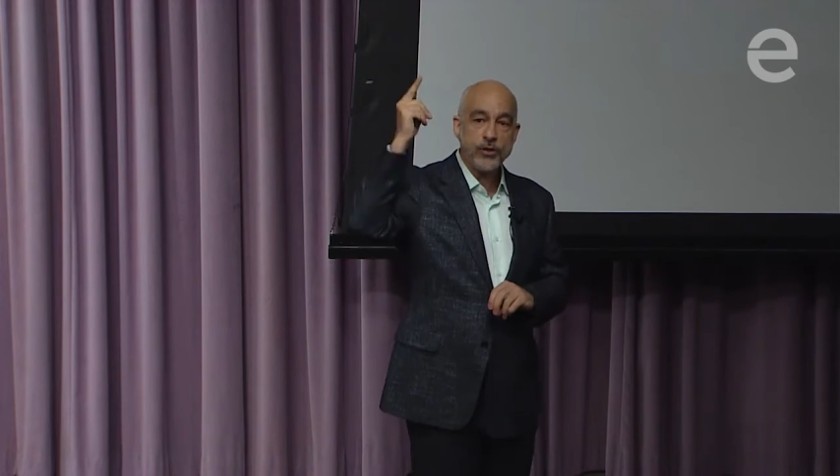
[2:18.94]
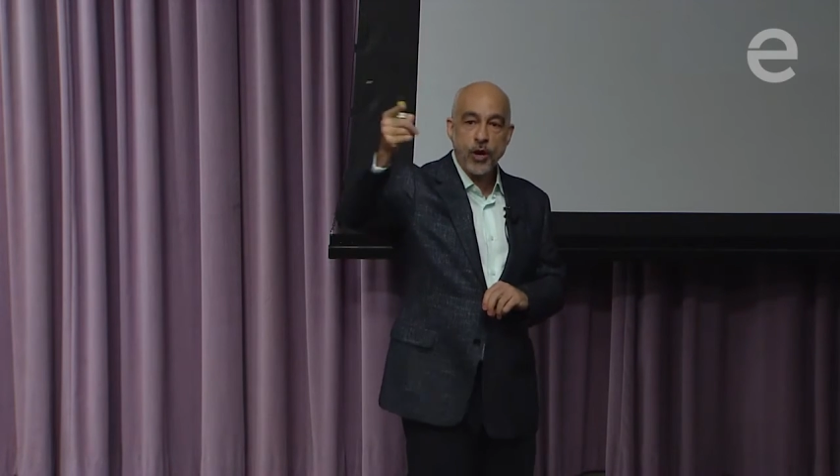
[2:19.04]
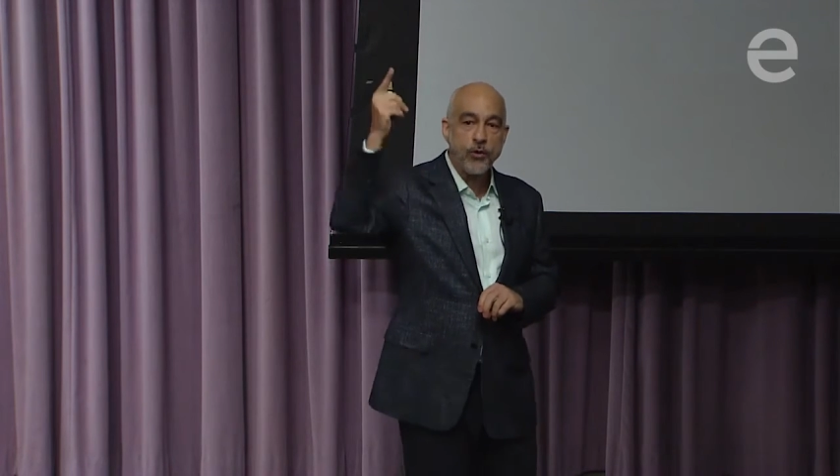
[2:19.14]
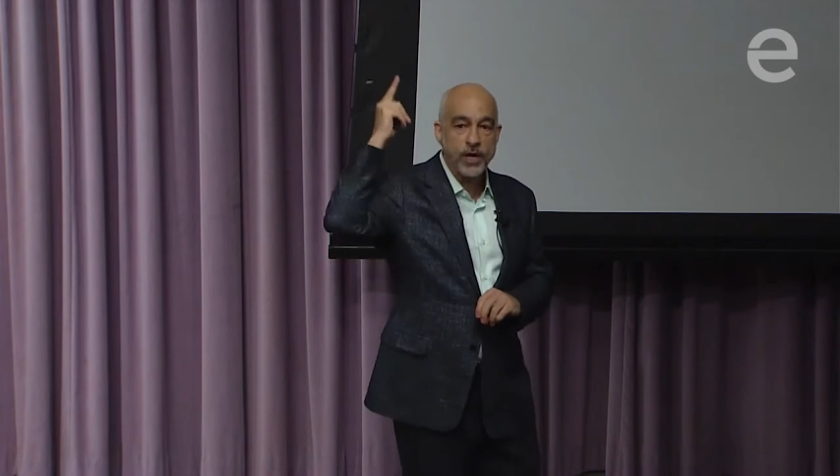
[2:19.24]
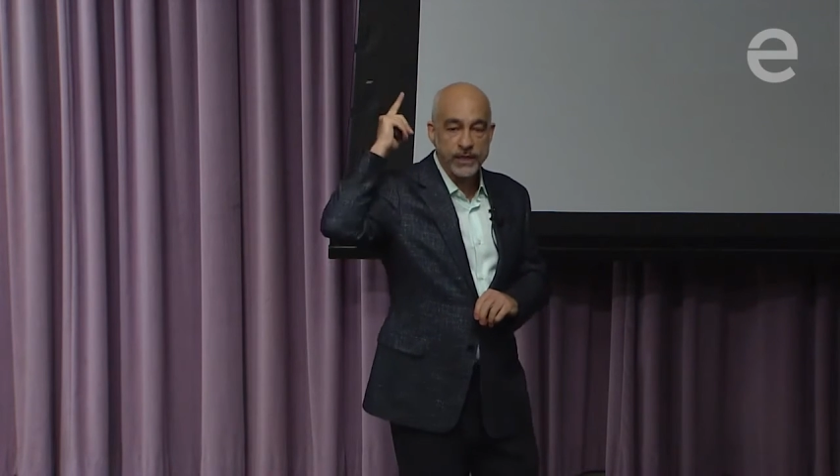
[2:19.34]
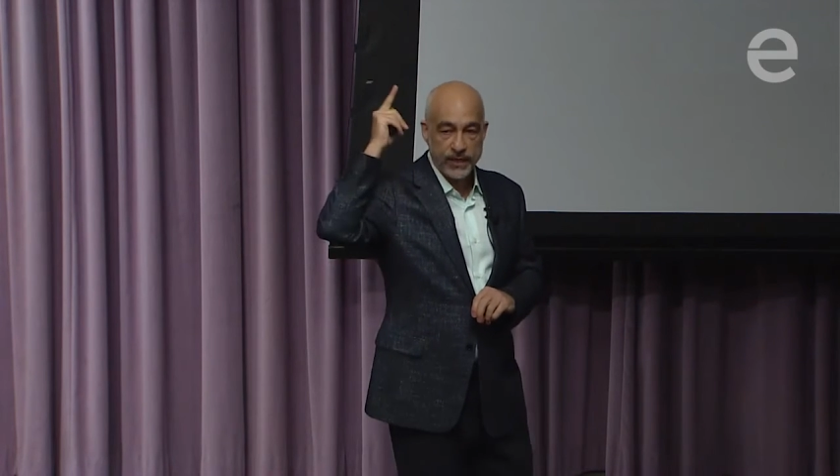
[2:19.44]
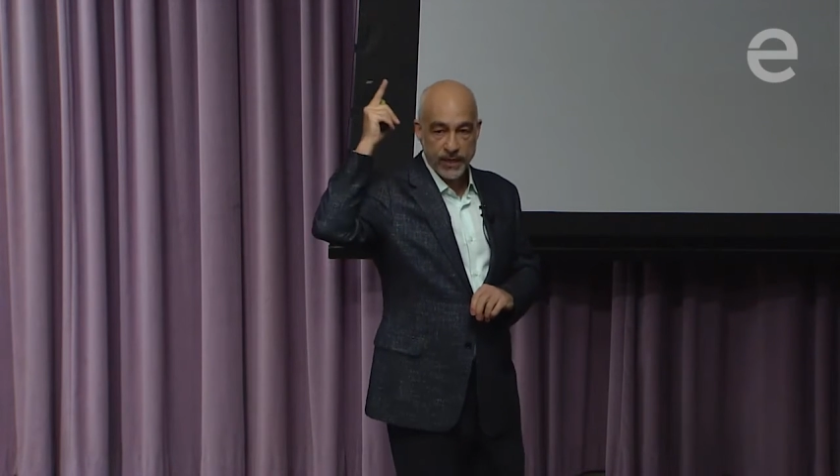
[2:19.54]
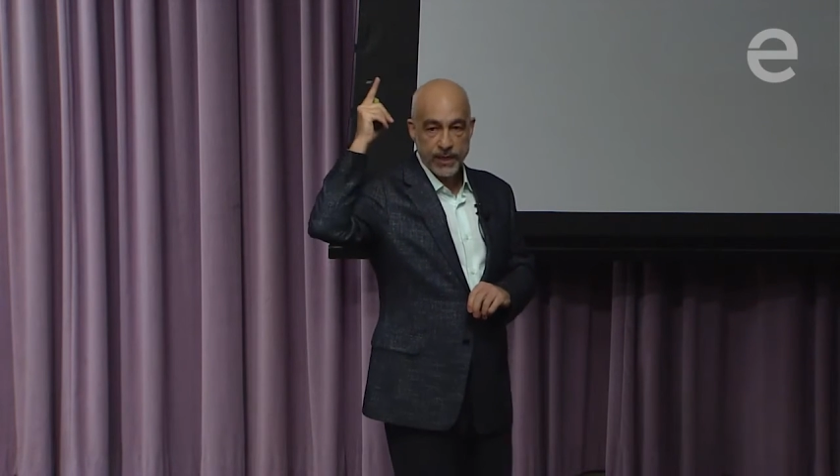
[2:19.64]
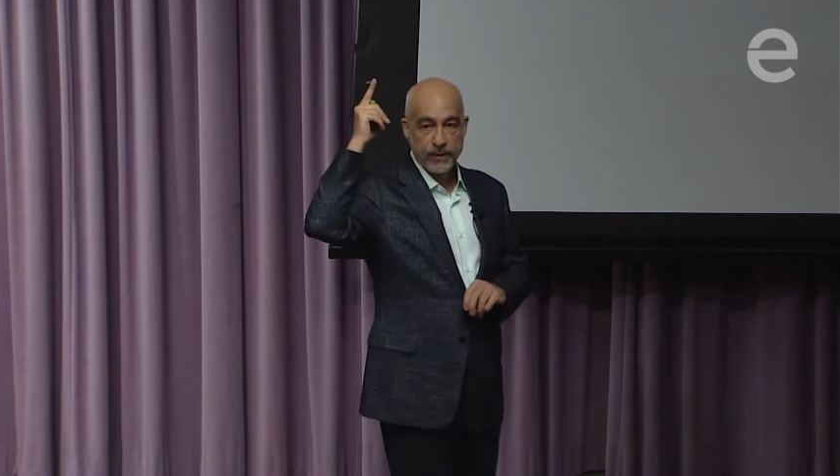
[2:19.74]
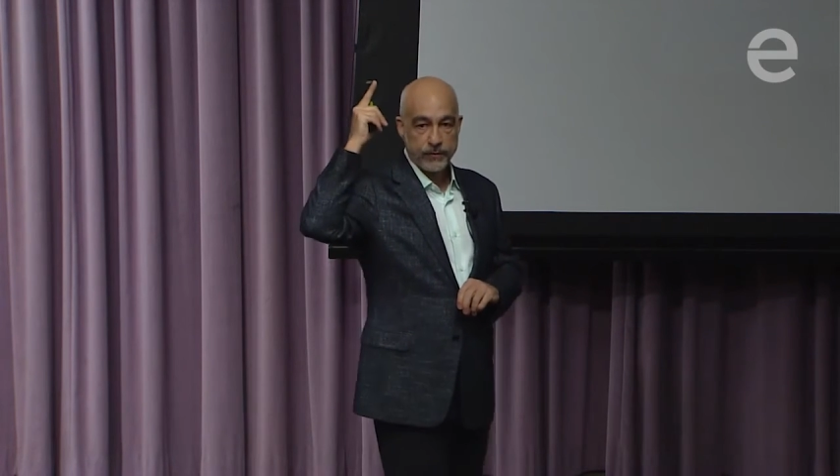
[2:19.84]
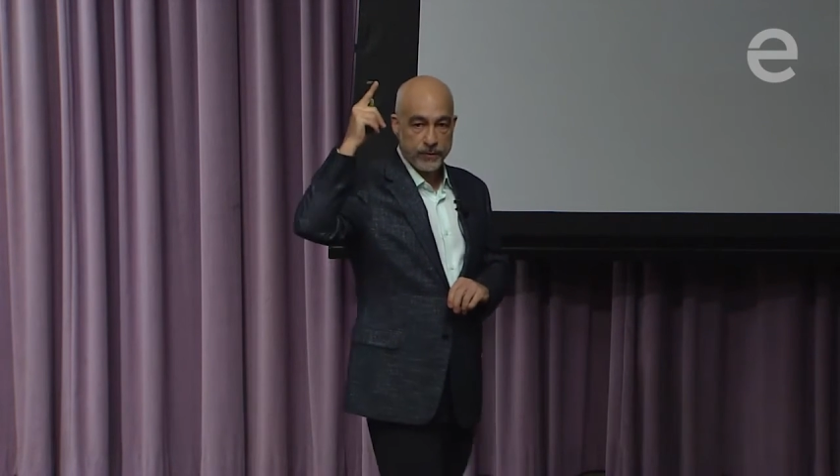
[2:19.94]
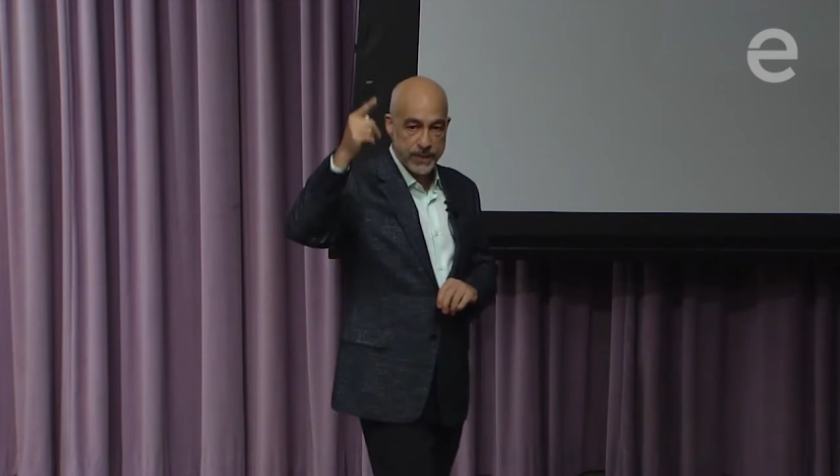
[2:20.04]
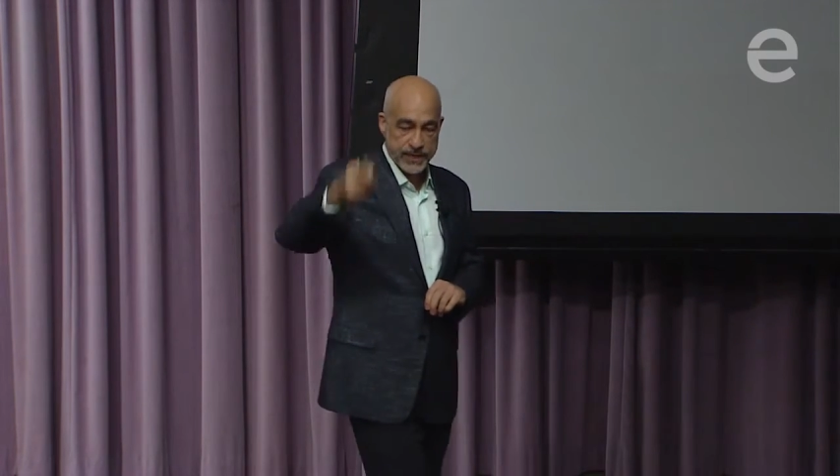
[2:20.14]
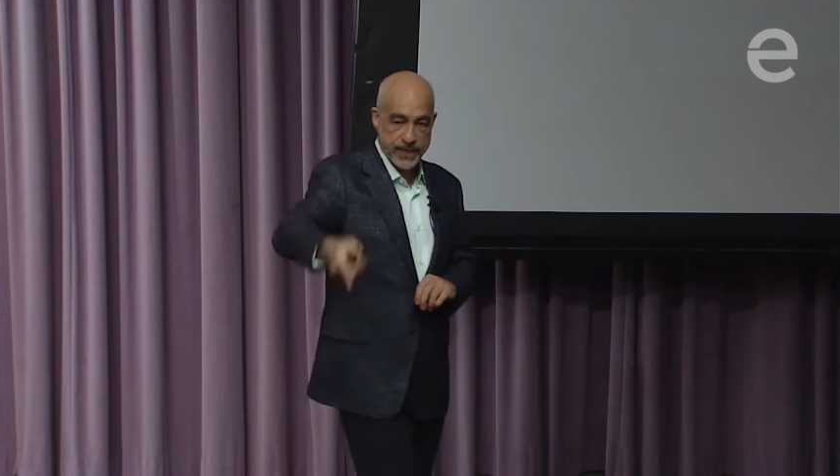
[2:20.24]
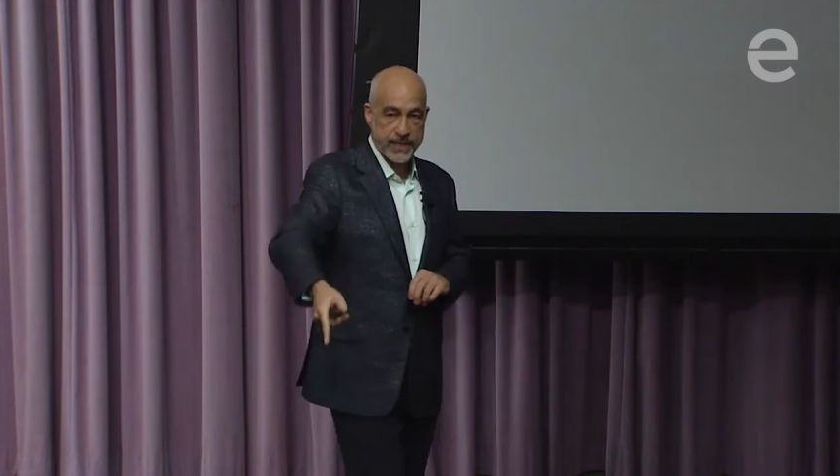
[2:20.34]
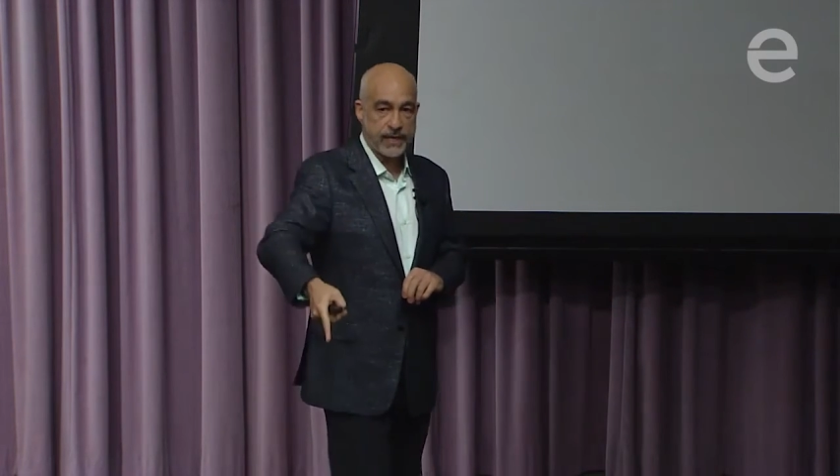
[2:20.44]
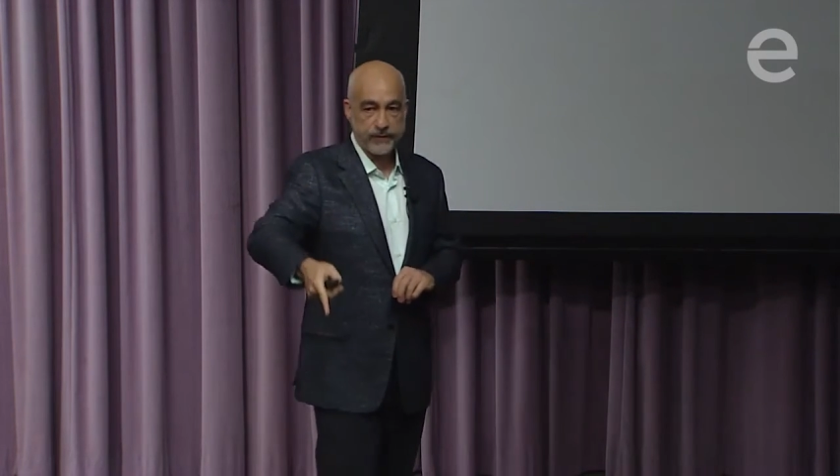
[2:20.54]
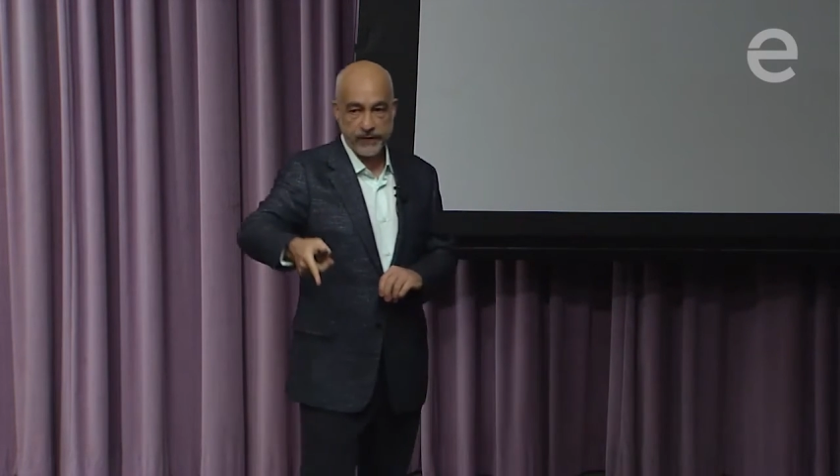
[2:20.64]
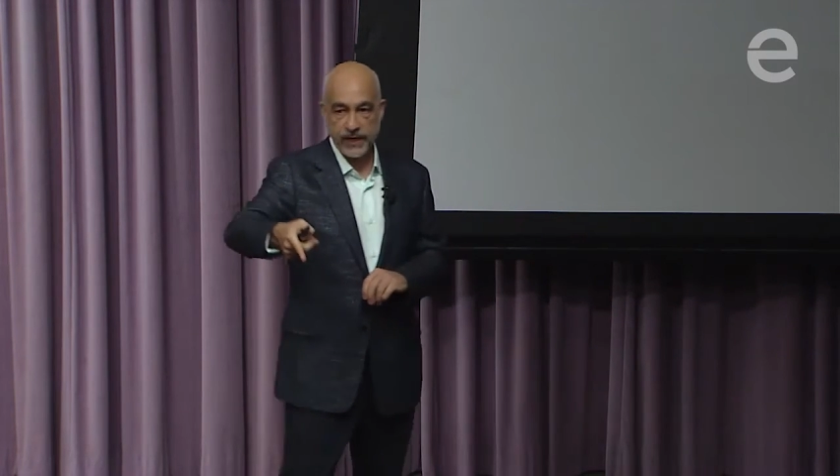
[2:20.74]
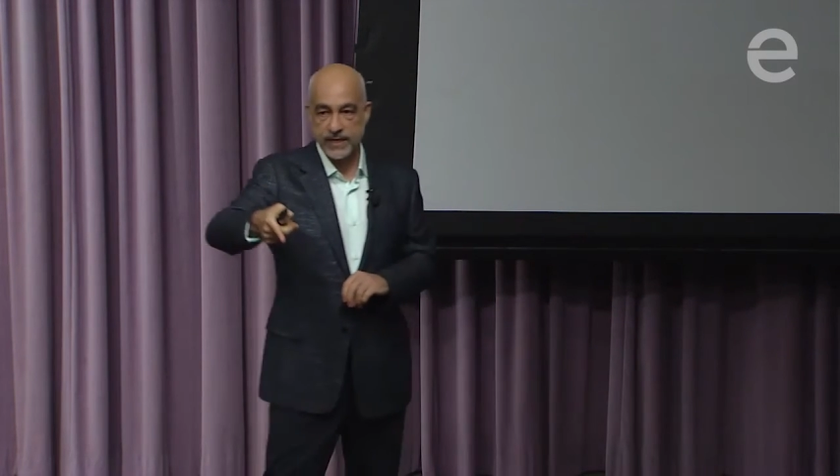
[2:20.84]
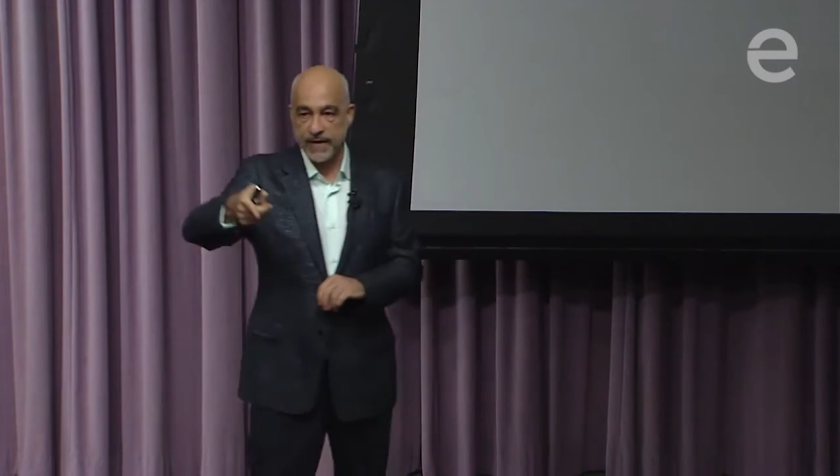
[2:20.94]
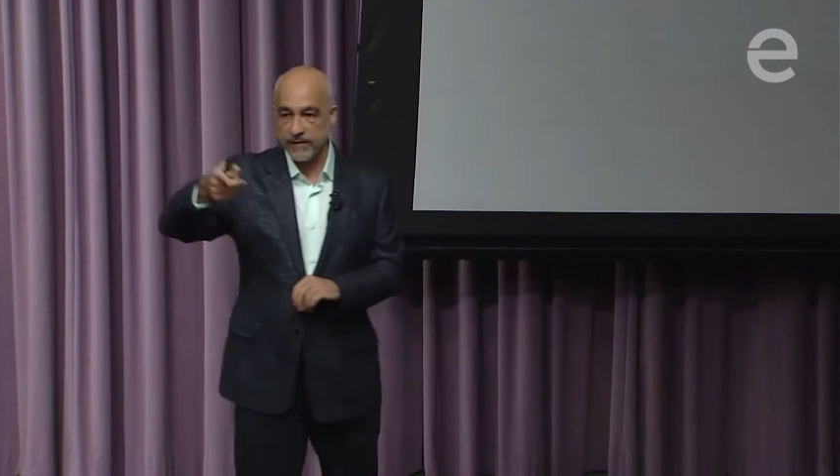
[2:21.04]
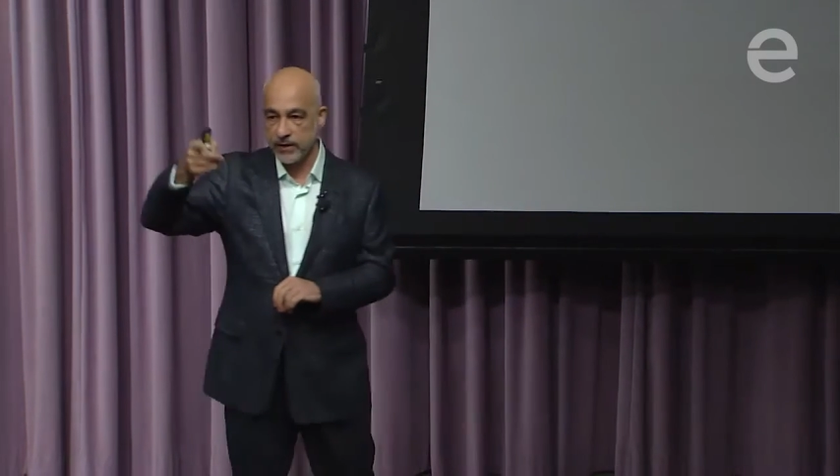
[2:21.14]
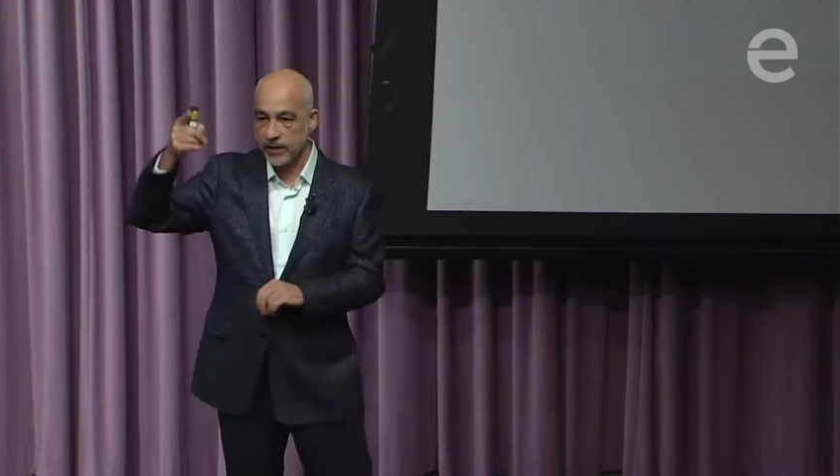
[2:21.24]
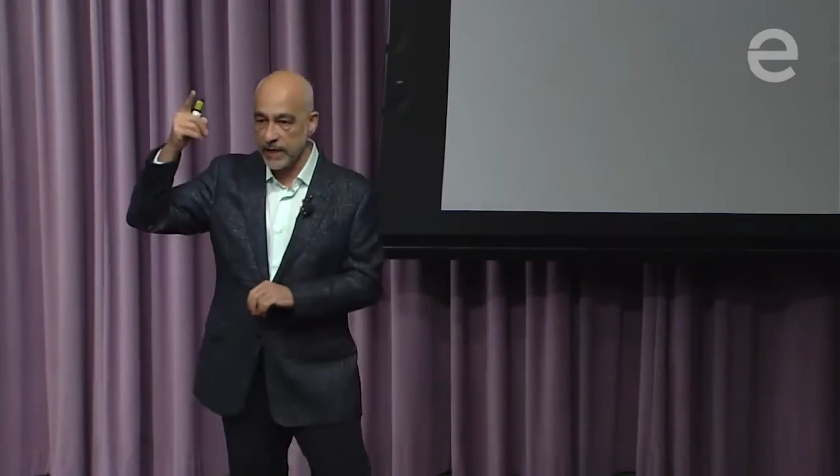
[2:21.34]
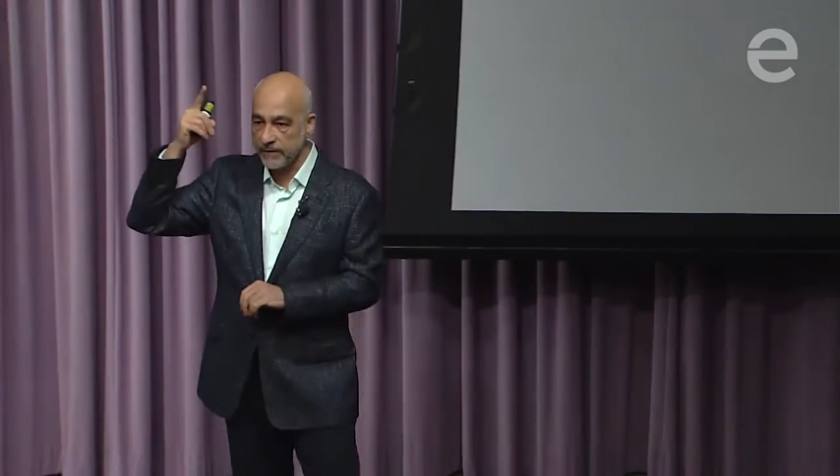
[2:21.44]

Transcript: you know what, mistakes and failures have occurred,